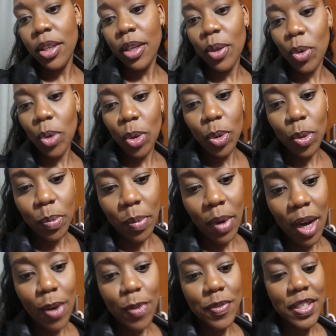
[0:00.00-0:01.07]
At home
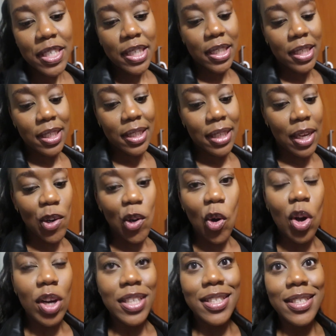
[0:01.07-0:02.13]
after that
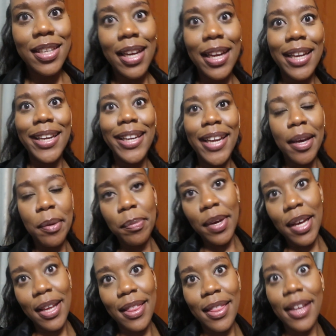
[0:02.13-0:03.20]
long
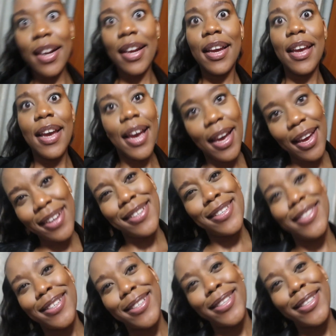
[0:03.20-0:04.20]
dilemma that I had.